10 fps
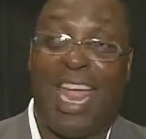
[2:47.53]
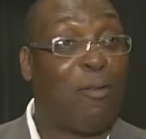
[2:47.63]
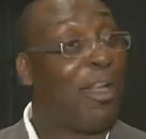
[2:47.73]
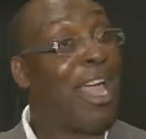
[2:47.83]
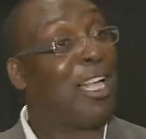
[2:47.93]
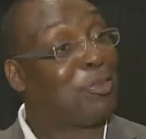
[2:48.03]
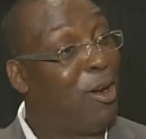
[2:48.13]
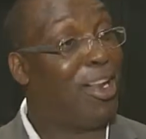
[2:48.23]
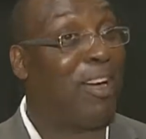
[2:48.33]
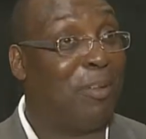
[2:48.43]
every last
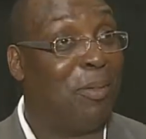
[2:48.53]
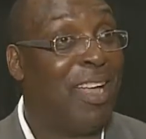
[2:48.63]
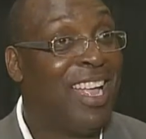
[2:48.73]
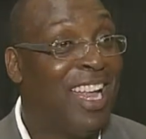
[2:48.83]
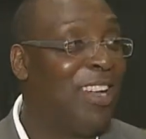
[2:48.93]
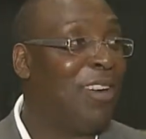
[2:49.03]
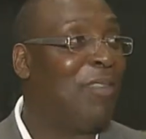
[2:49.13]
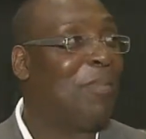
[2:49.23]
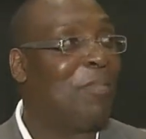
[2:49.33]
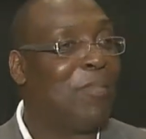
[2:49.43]
one of them, you know?